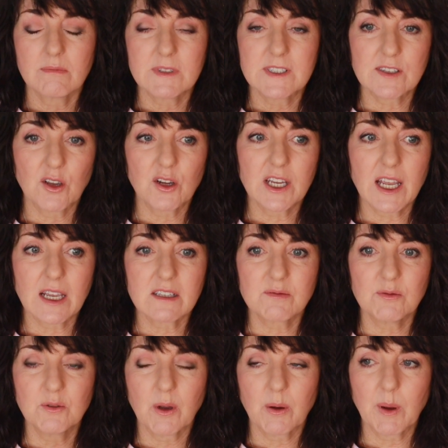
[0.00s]
Zodiacs
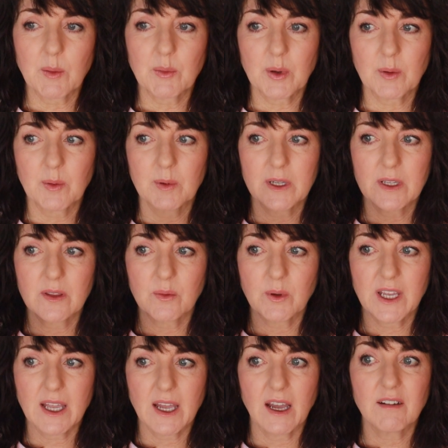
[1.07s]
will go up probably the
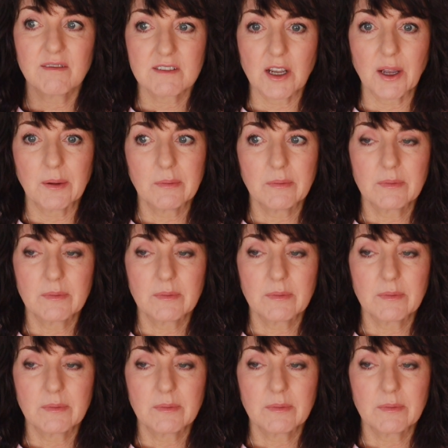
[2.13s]
week after.